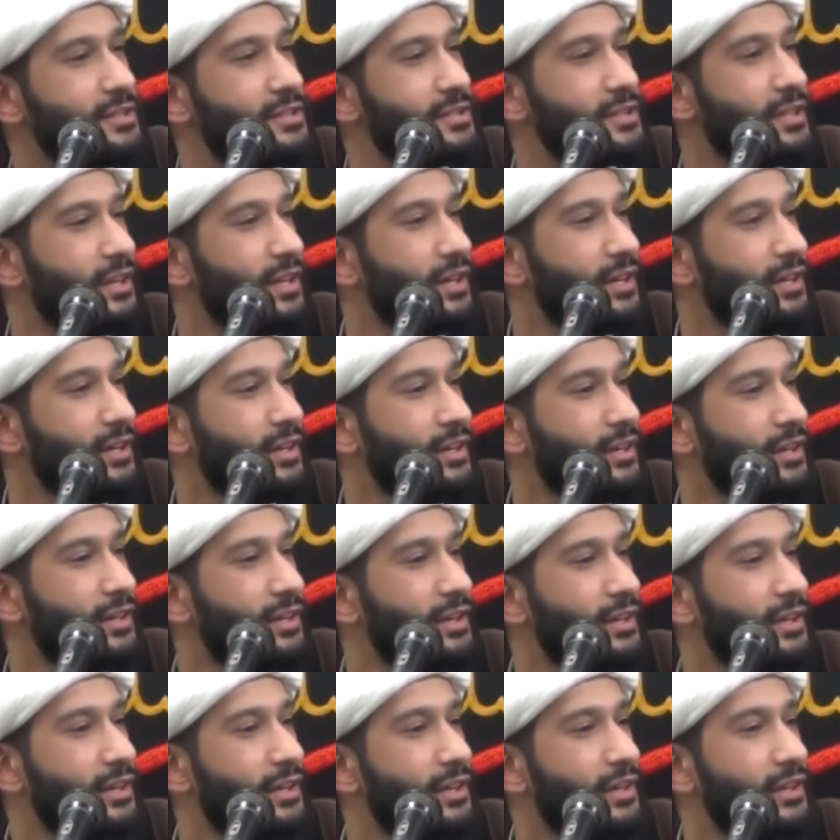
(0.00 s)

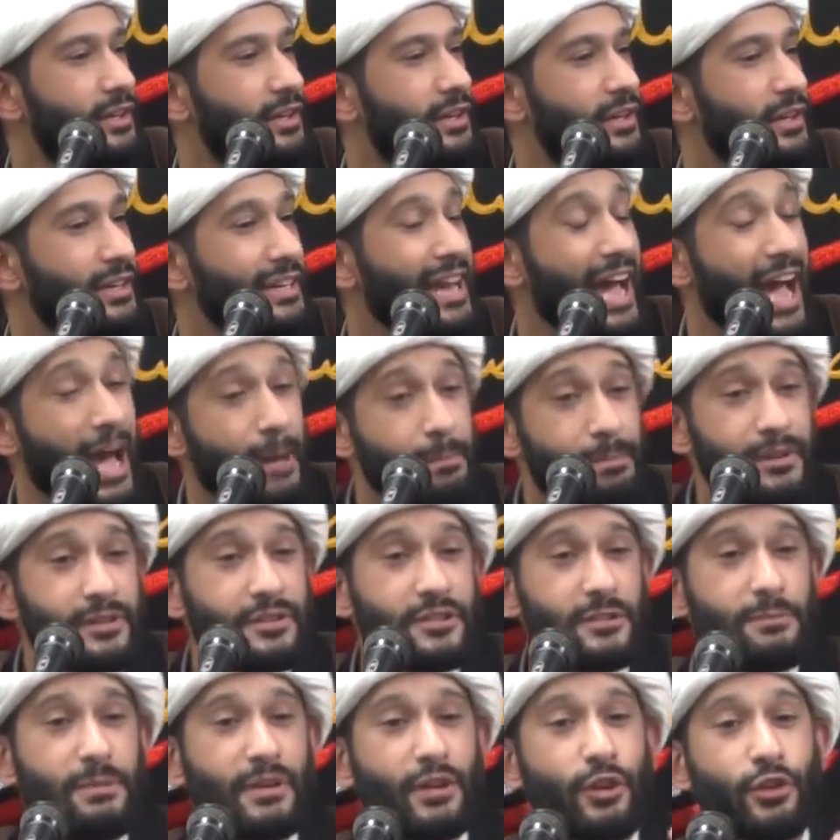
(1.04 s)
It
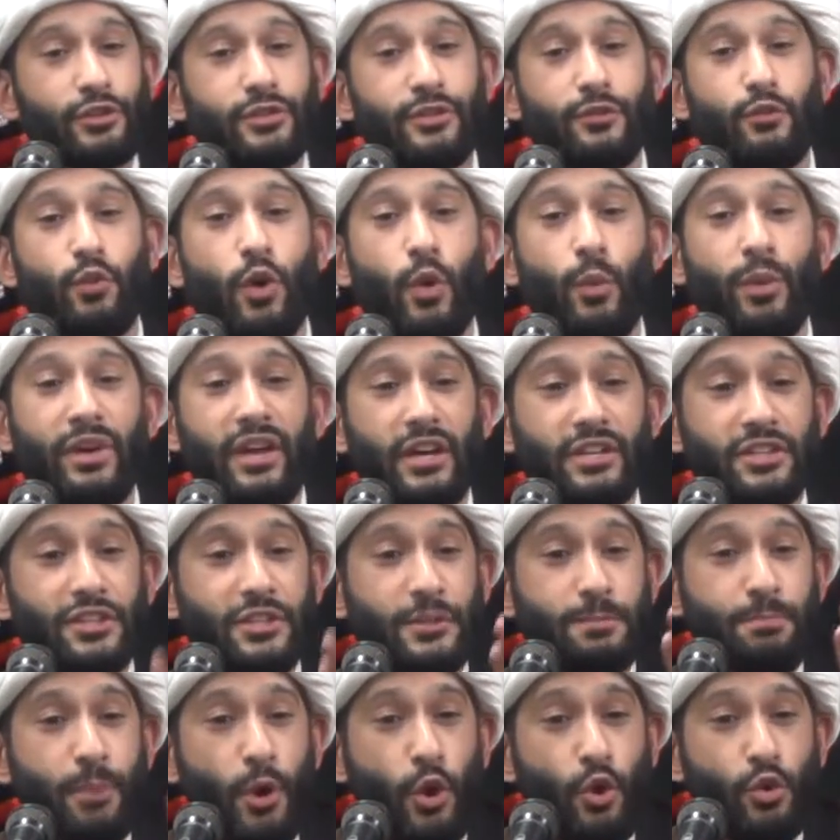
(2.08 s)
happens because of what we
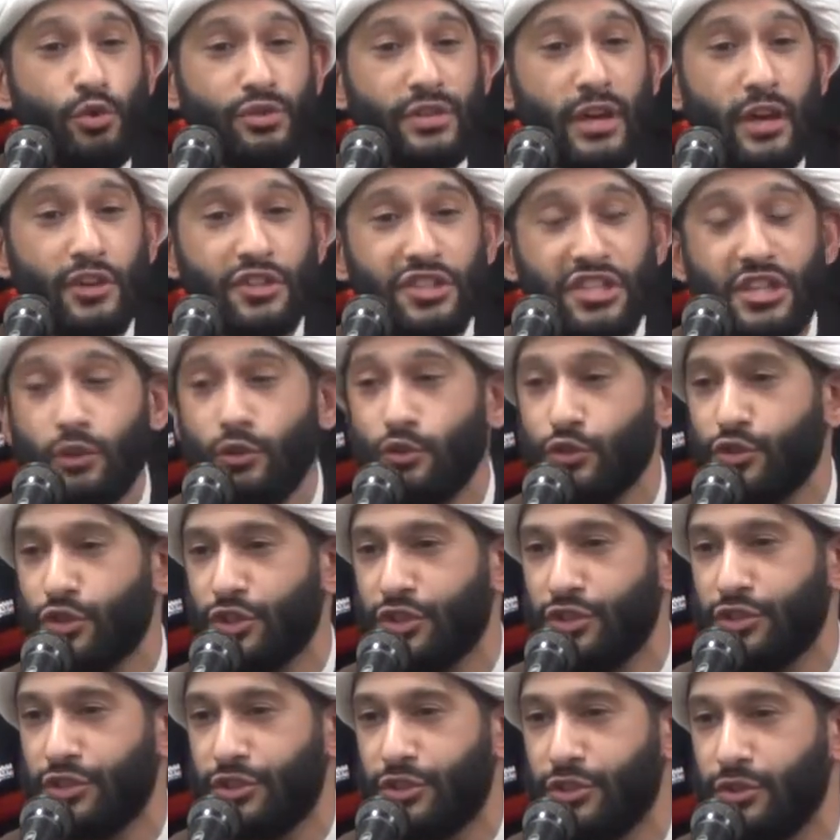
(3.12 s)
expose our
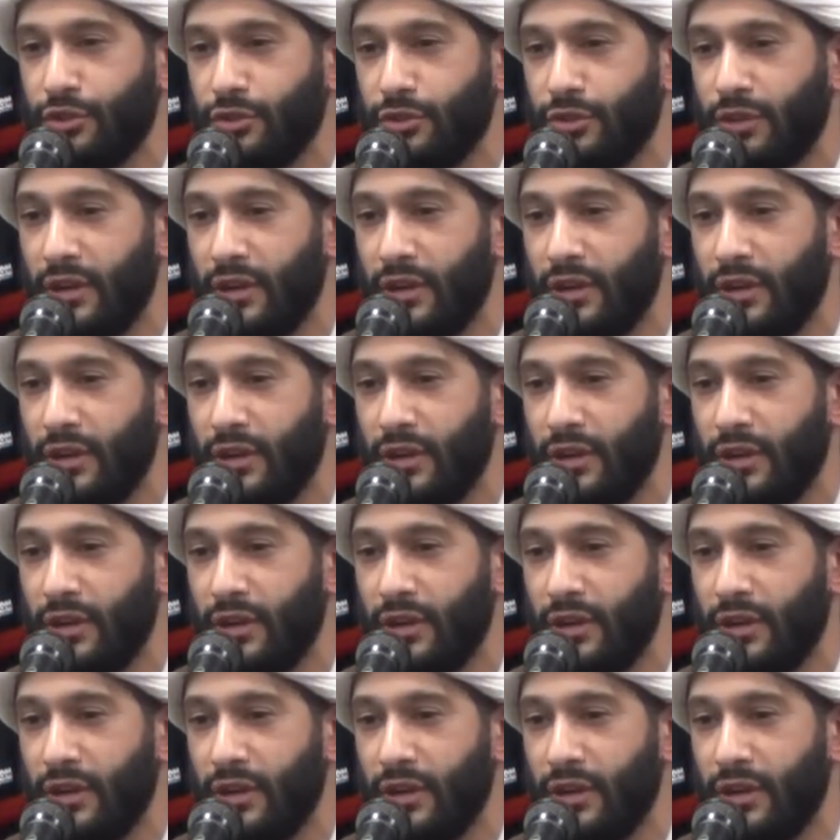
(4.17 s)
children to.